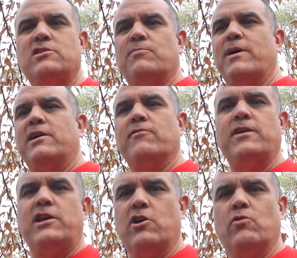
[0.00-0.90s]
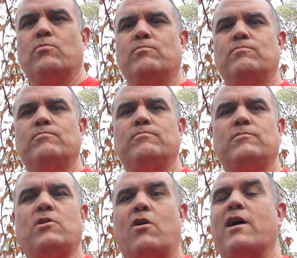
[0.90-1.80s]
to make a video,
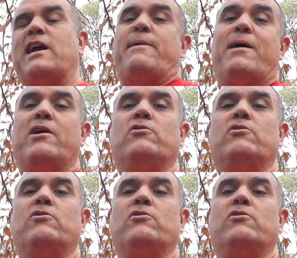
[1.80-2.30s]
or I came out